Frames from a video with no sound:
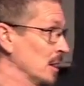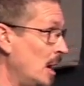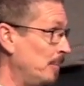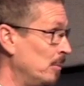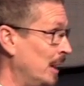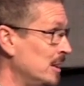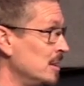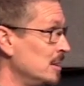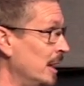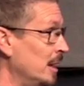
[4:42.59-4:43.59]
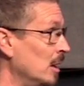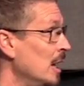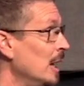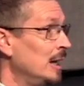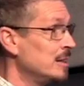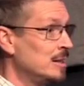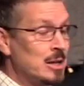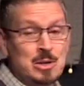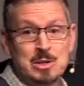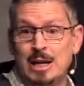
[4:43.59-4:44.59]
and a couple mansions later, he
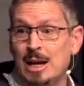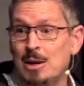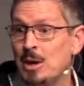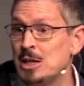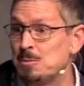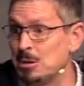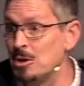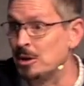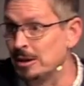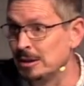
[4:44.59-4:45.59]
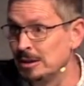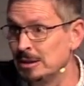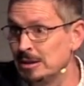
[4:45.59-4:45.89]
doesn't understand why he's broke.